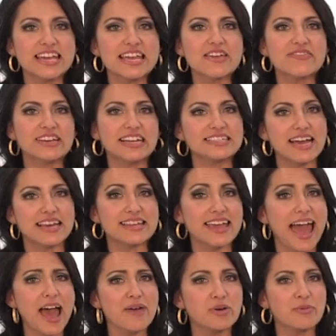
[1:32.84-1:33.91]
even a dead
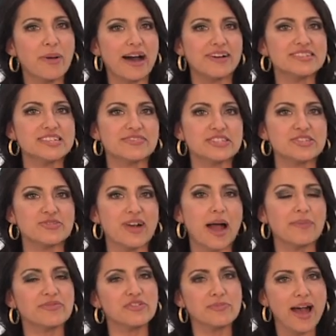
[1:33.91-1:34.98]
cat will bounce if it's
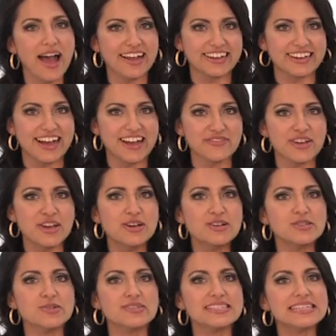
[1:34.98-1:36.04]
dropped from high enough.
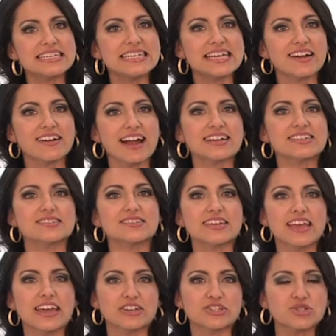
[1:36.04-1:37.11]
So is TDRX
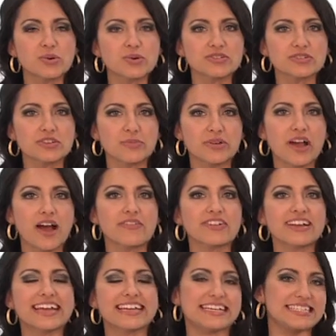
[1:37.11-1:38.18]
looking at a short-term
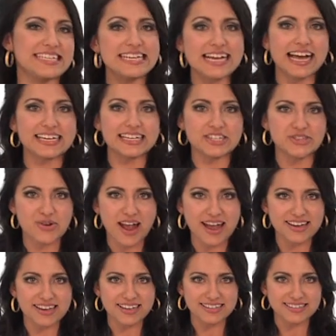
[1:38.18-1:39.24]
recovery and a declining
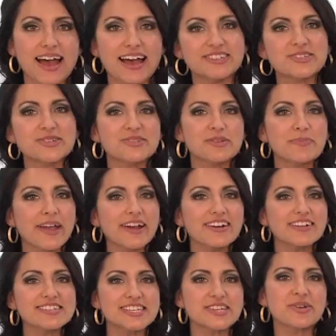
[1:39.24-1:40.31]
trend? On to the
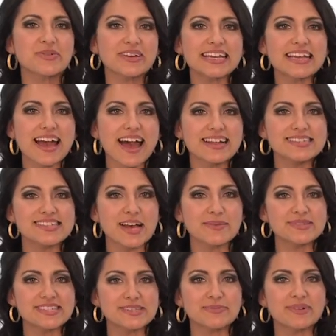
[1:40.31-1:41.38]
bears, and Green
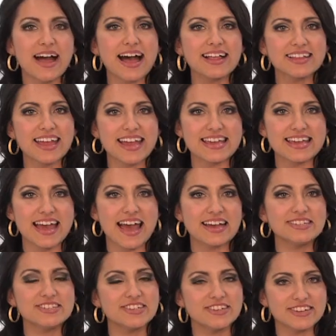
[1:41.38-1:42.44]
Concepts, symbol
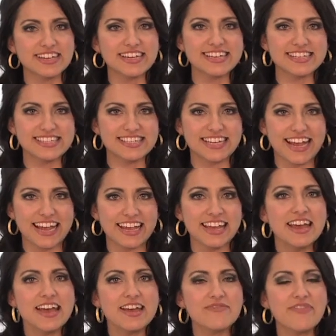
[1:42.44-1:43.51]
LKEN, took a hit today.
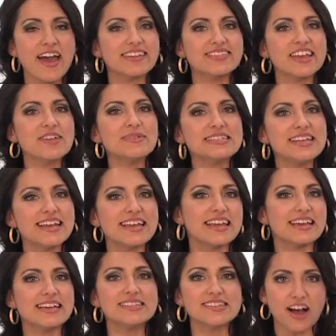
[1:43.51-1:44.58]
In fact, they've been taking
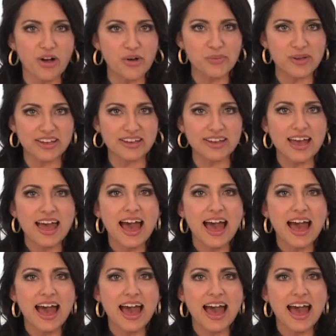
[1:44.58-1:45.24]
hits all week.